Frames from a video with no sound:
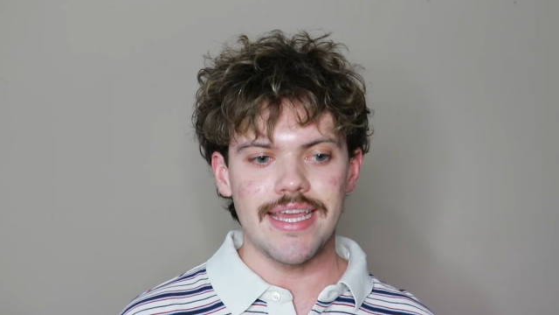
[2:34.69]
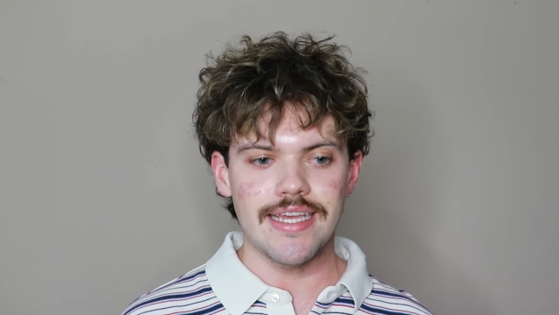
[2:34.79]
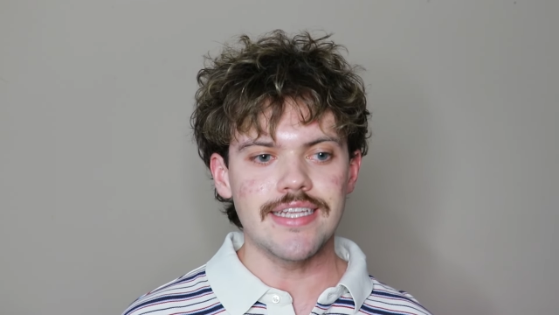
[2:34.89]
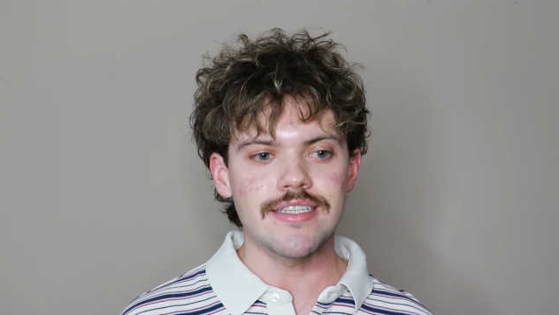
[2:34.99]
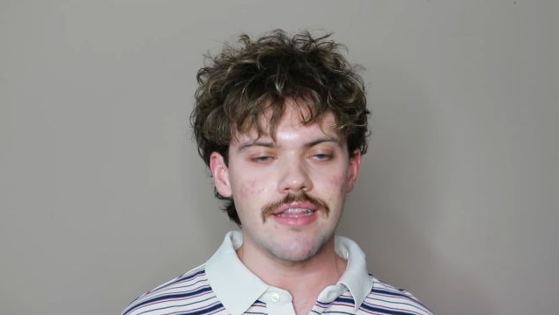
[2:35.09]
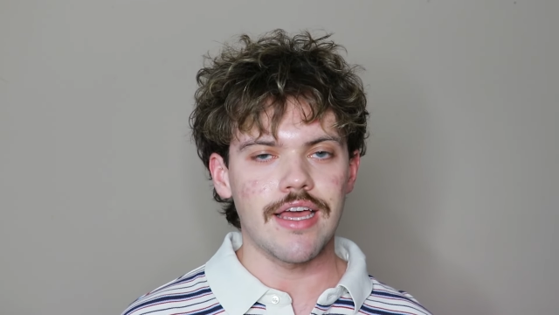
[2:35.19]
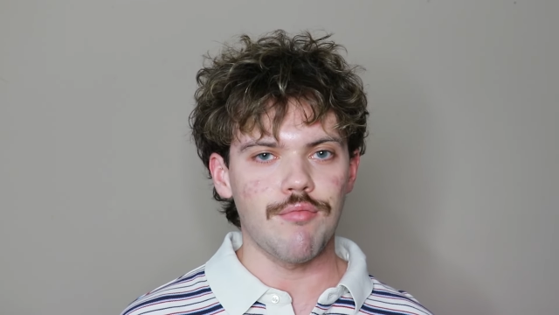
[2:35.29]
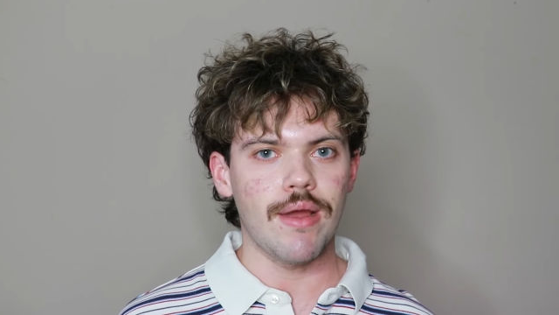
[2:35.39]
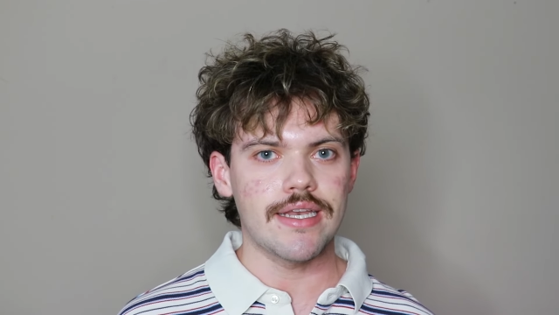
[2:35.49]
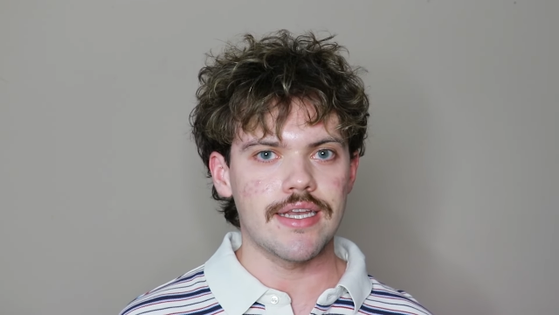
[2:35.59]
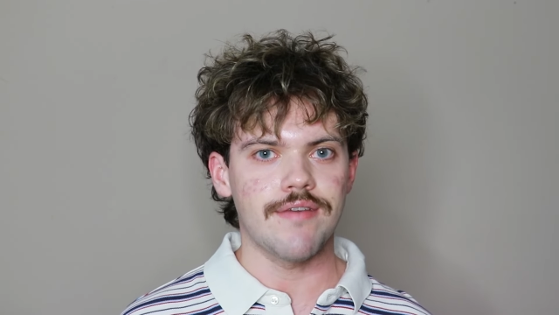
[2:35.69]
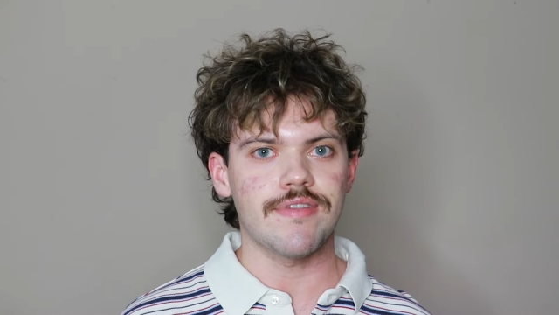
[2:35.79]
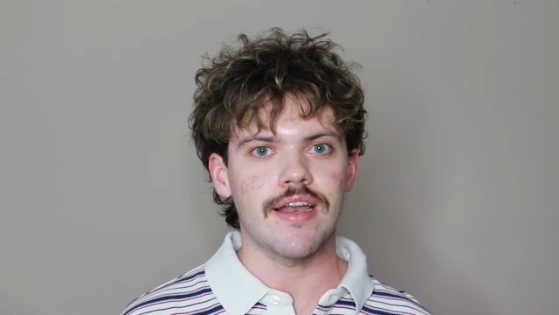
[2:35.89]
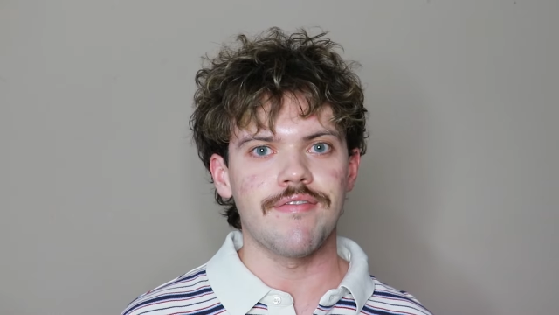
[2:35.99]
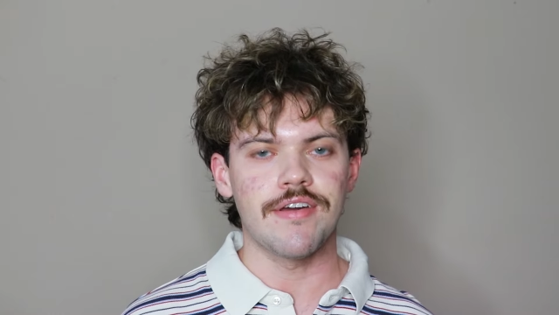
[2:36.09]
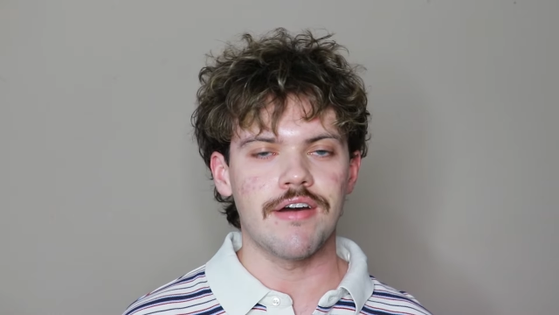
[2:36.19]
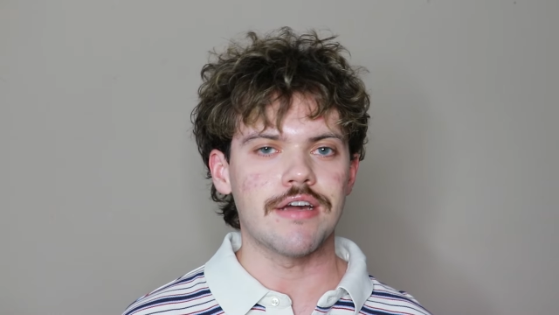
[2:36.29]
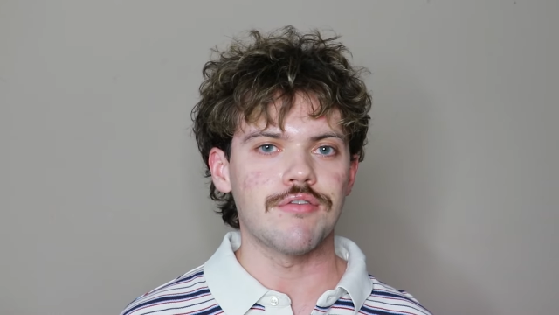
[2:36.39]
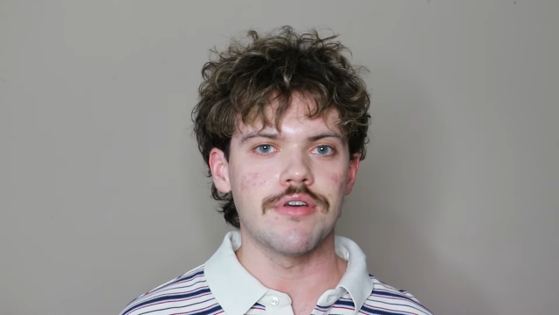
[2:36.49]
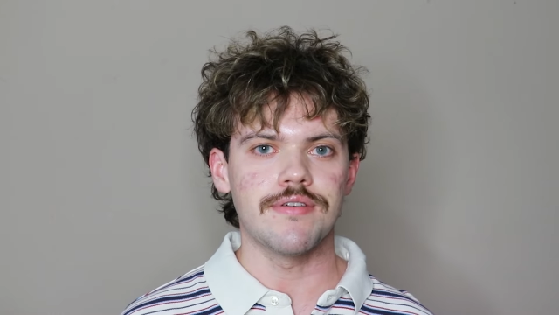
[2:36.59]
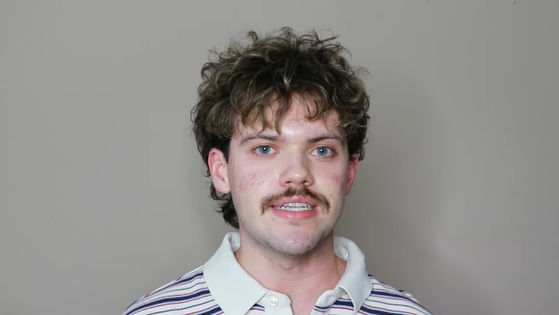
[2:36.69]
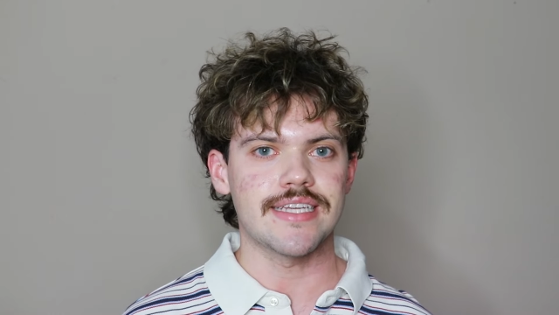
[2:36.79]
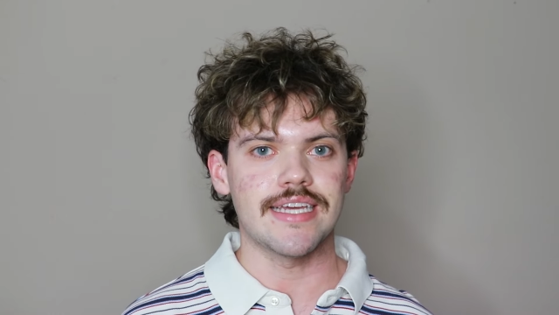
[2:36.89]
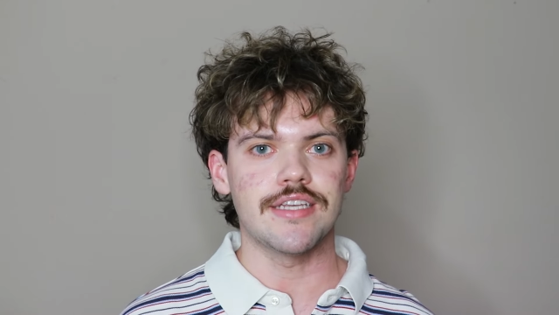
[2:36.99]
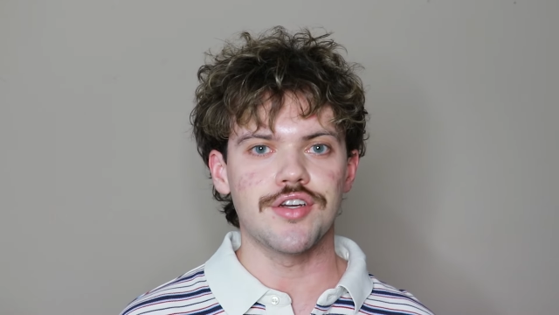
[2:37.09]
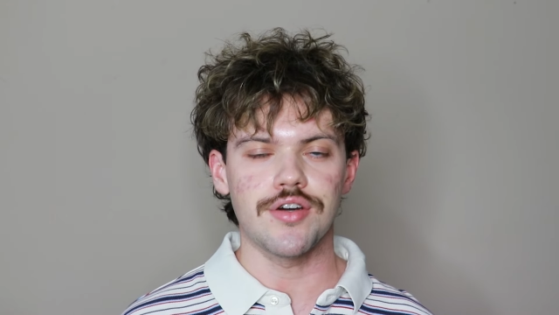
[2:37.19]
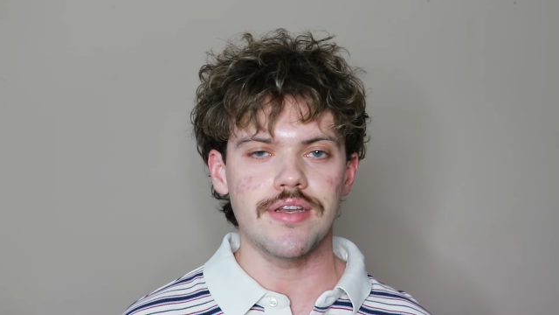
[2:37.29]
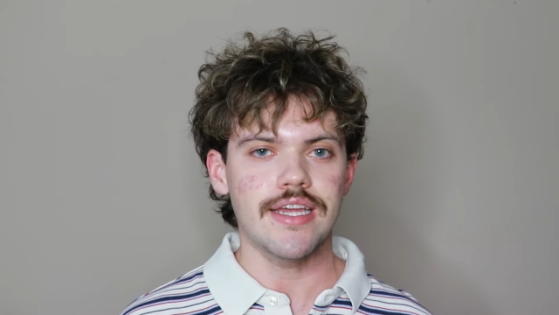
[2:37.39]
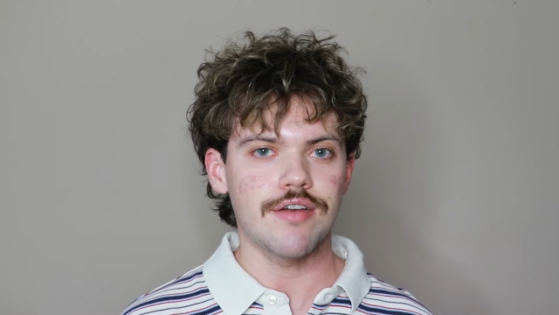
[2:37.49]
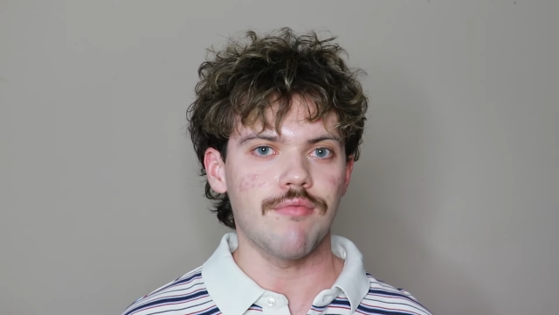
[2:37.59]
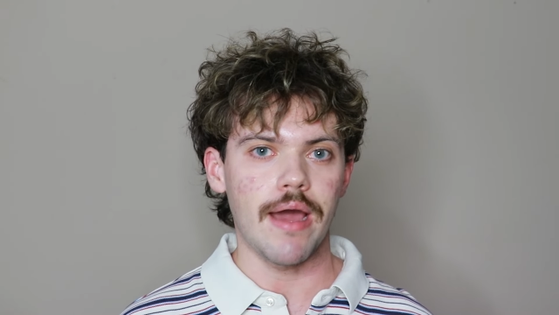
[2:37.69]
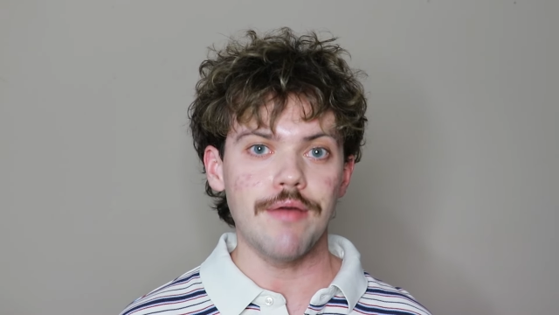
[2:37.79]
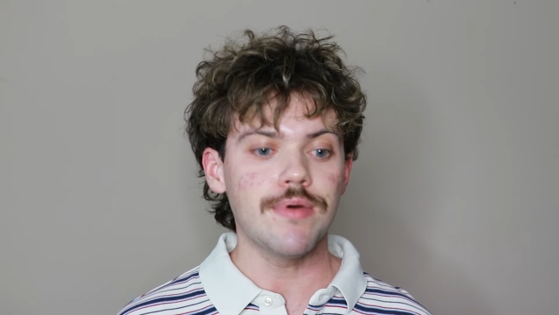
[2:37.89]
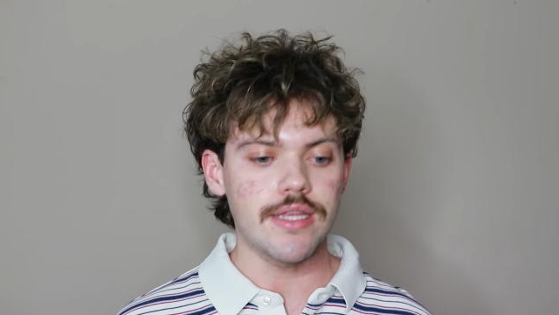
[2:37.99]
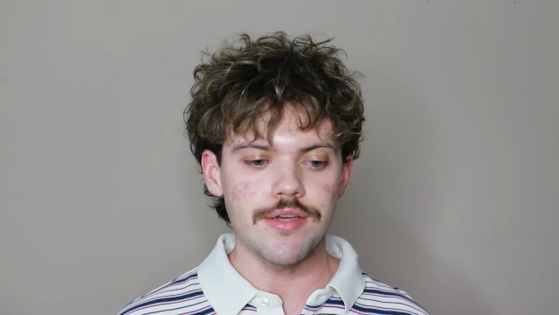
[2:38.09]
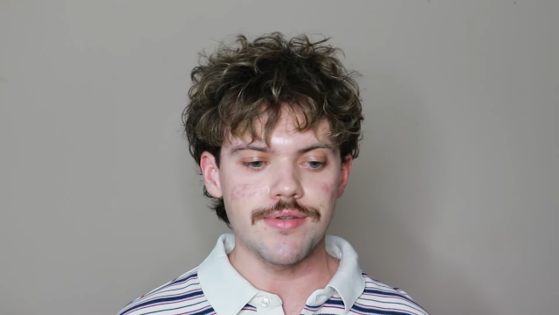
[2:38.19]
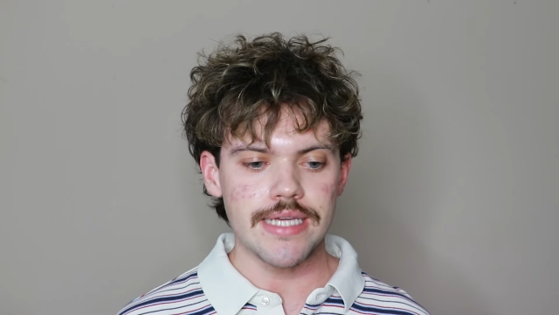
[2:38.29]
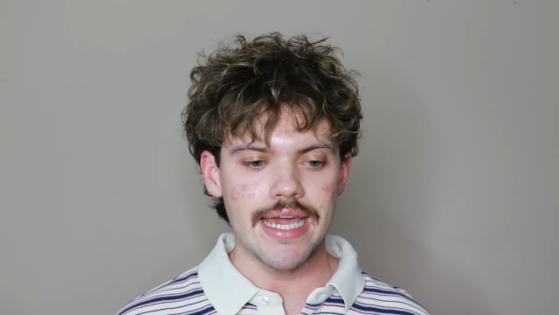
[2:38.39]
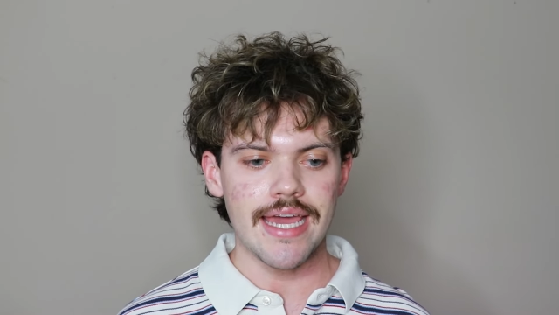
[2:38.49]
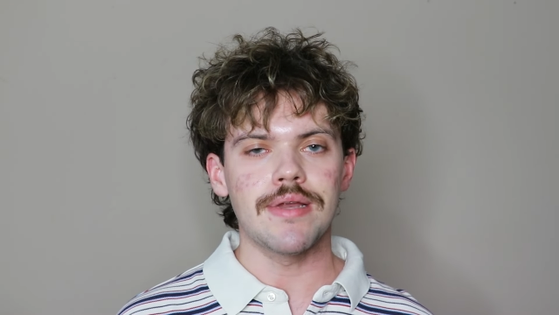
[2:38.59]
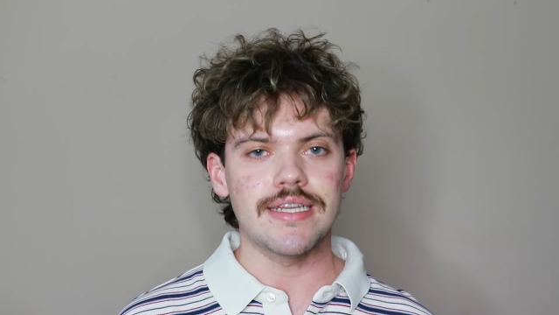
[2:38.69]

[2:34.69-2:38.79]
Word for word: It is lightweight enough that I feel like oily skin could get away with using it,